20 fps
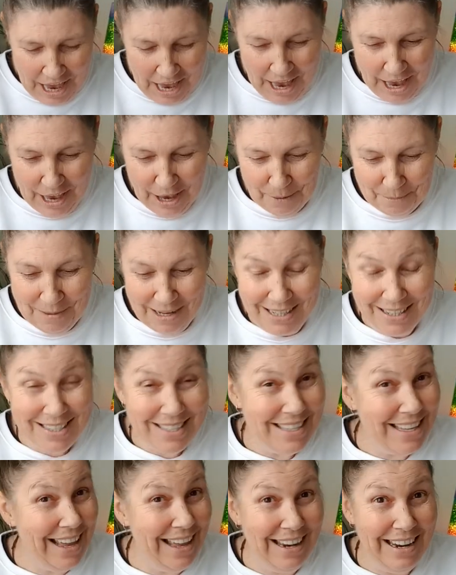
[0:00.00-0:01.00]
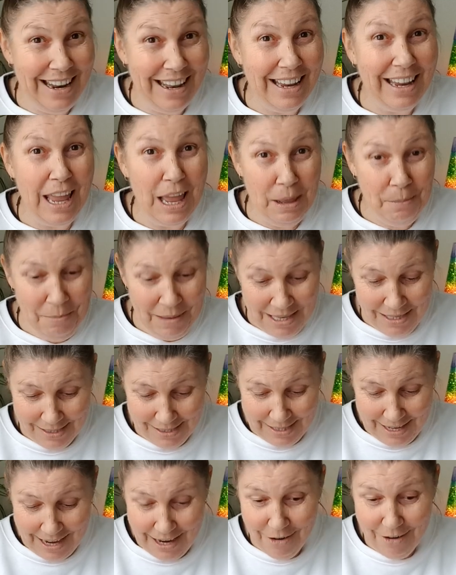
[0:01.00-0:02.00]
Um, and, and it can be
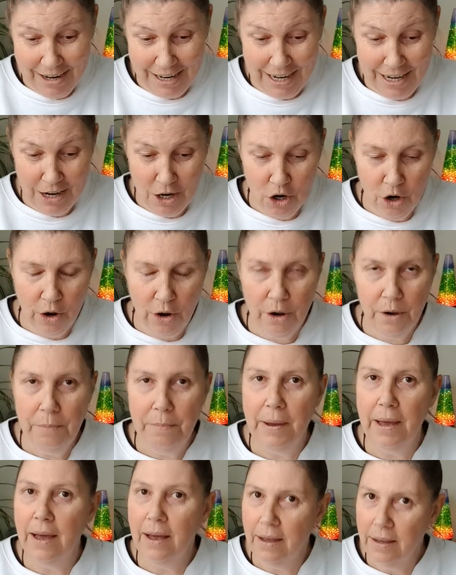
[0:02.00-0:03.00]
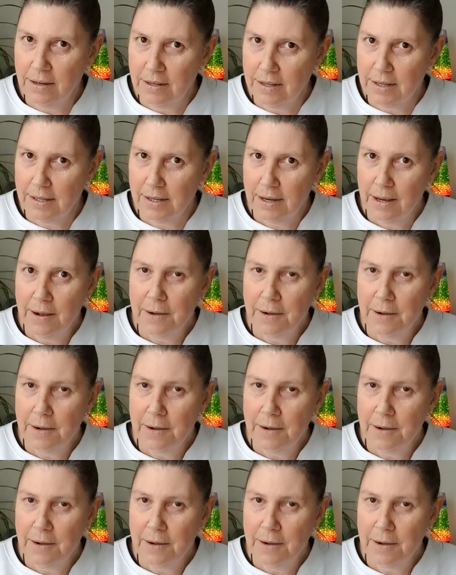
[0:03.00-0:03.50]
scary, you know, but